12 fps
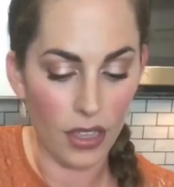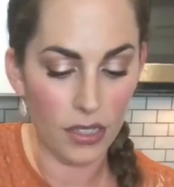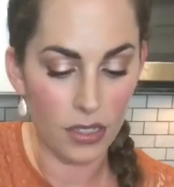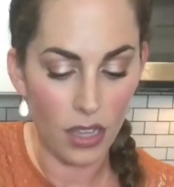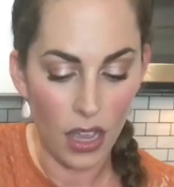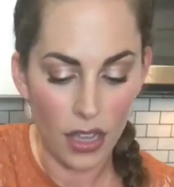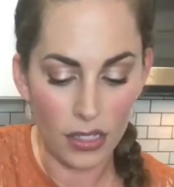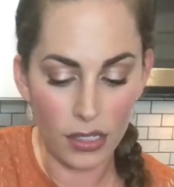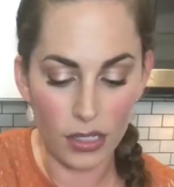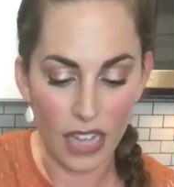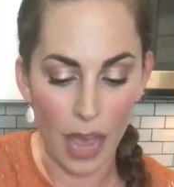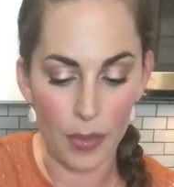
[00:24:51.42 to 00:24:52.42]
this
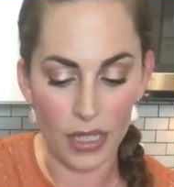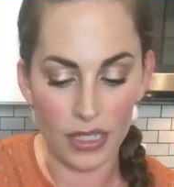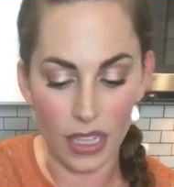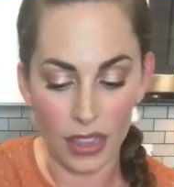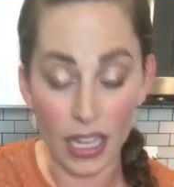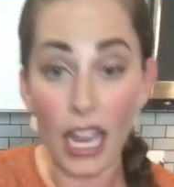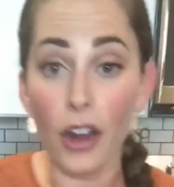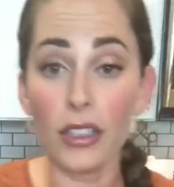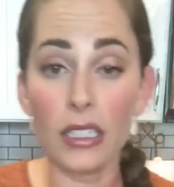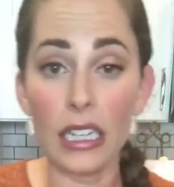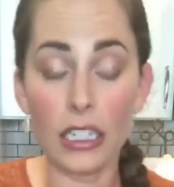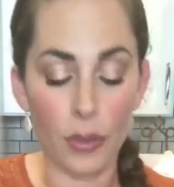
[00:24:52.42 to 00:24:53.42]
step is that the
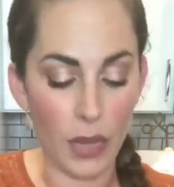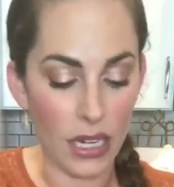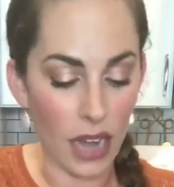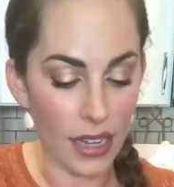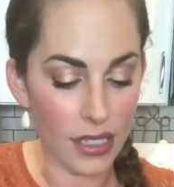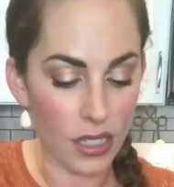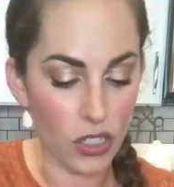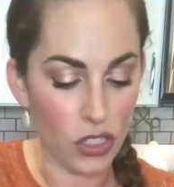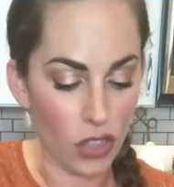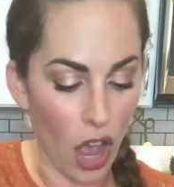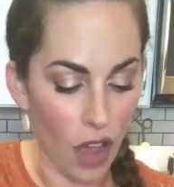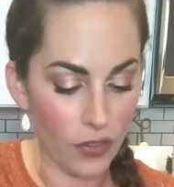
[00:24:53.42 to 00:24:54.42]
carrots need to be nice and
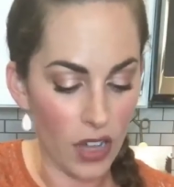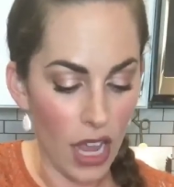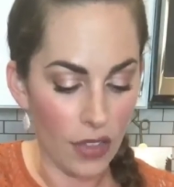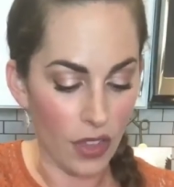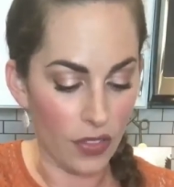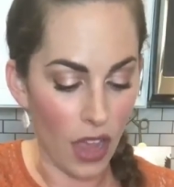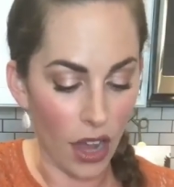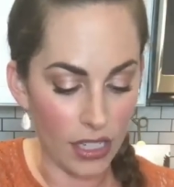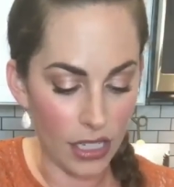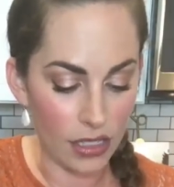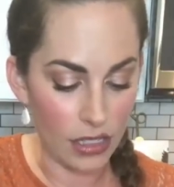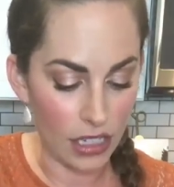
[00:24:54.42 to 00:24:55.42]
soft, that the
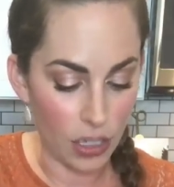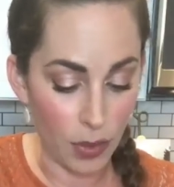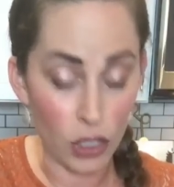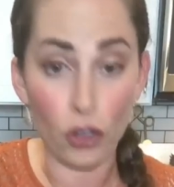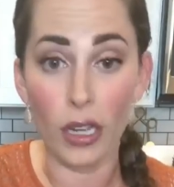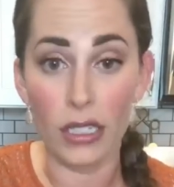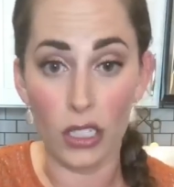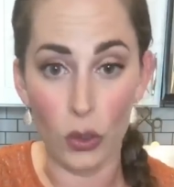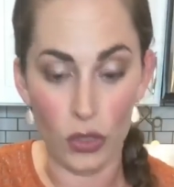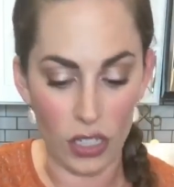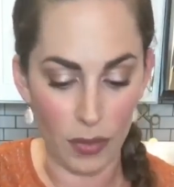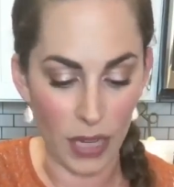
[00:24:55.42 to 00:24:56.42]
onions need to be
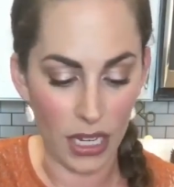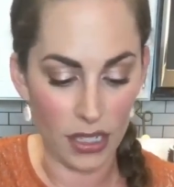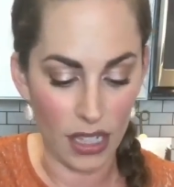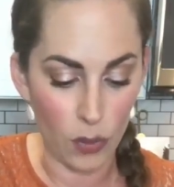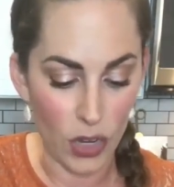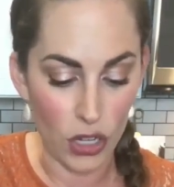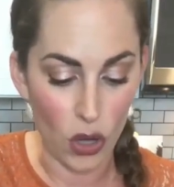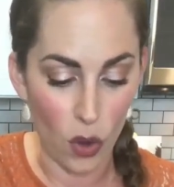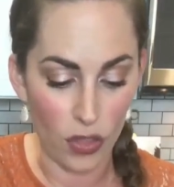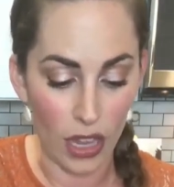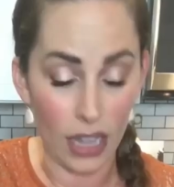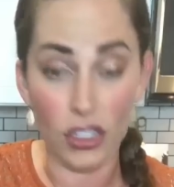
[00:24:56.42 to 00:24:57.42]
translucent because then we
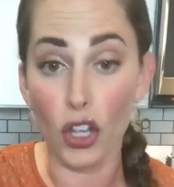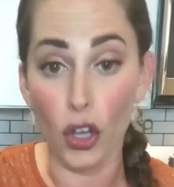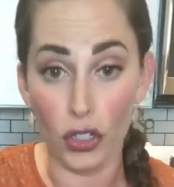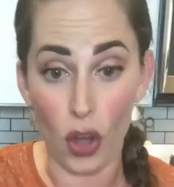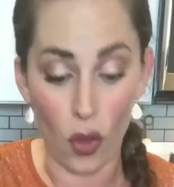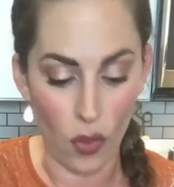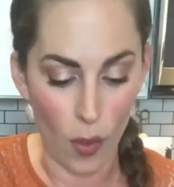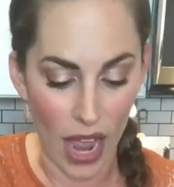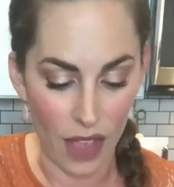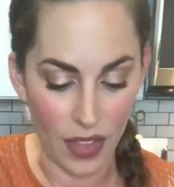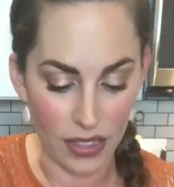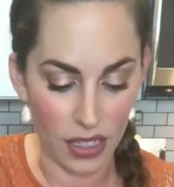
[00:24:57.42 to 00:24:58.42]
know that it's cooked all the
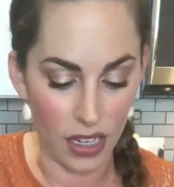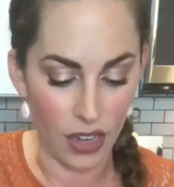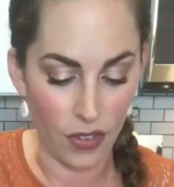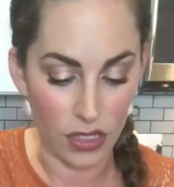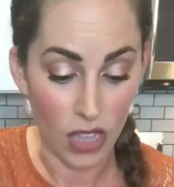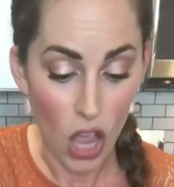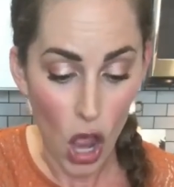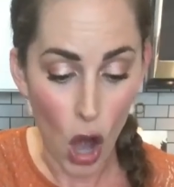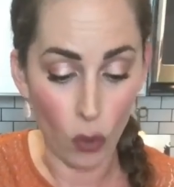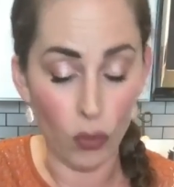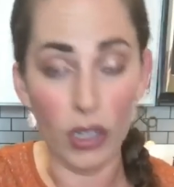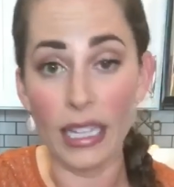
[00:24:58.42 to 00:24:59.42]
way and that's gonna give us
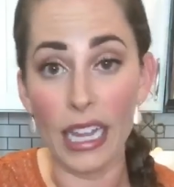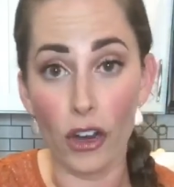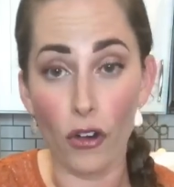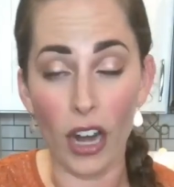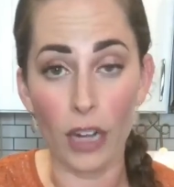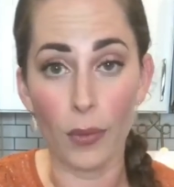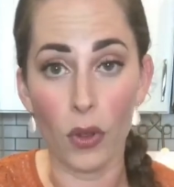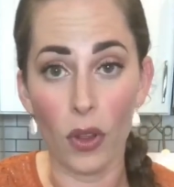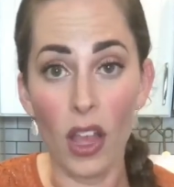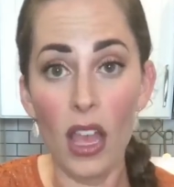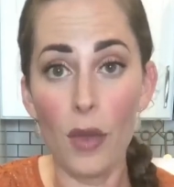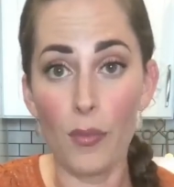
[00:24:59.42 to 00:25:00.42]
a really
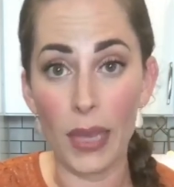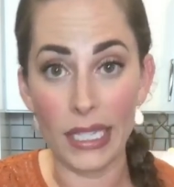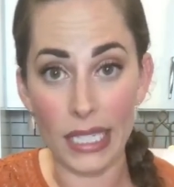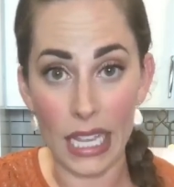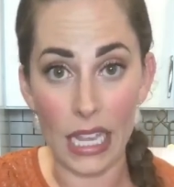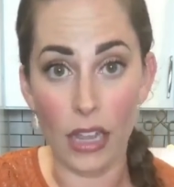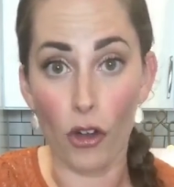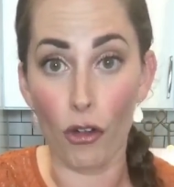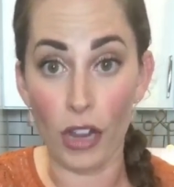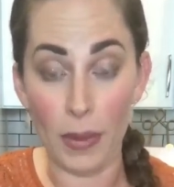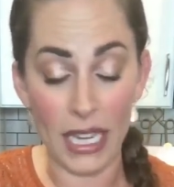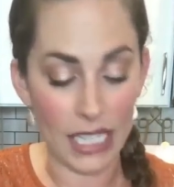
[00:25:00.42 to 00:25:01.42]
incredible bisky,
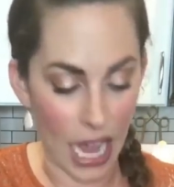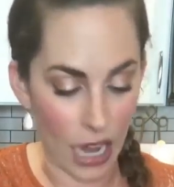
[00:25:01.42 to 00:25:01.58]
creamy